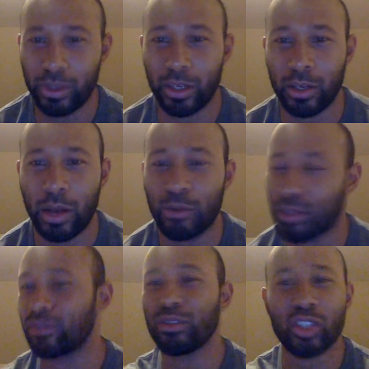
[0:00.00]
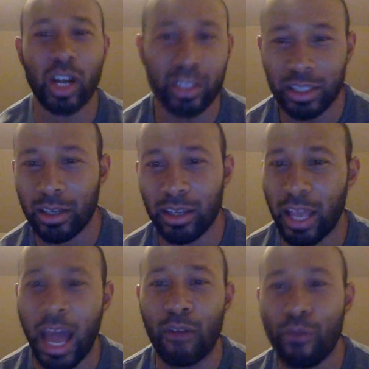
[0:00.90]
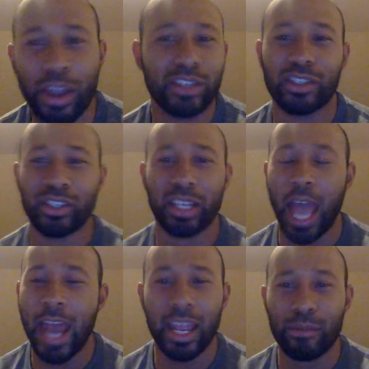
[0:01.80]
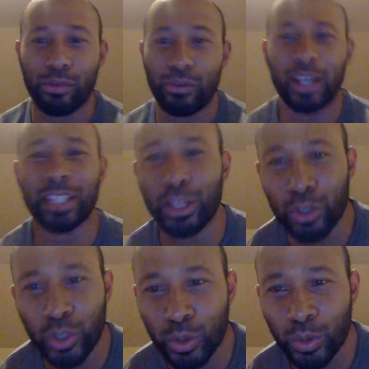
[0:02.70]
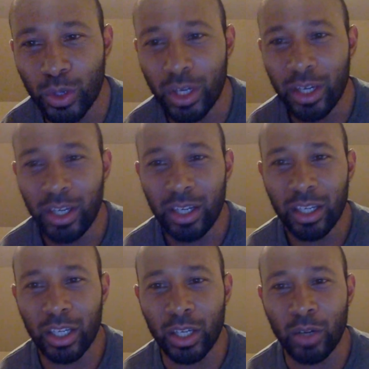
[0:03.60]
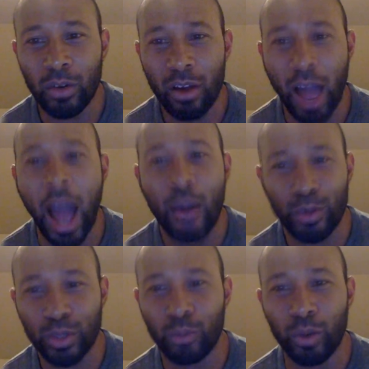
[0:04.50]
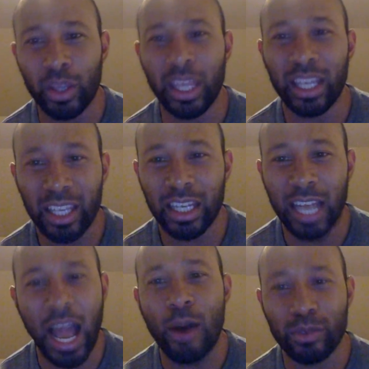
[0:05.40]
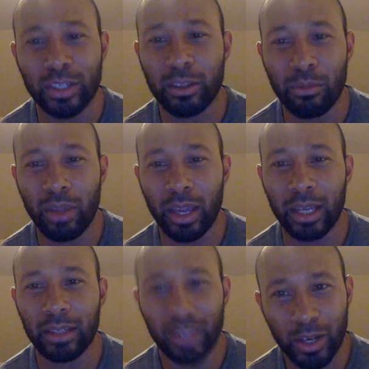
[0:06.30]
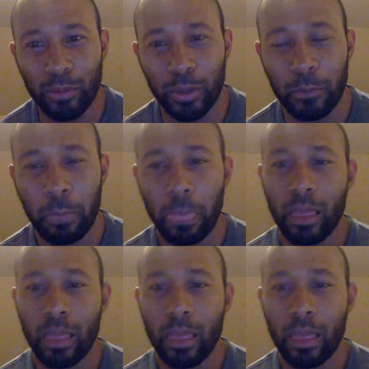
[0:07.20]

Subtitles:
I was charging outrageous shit. I didn't give a fuck because I knew, I was the one they needed. I was in demand. You know what I mean?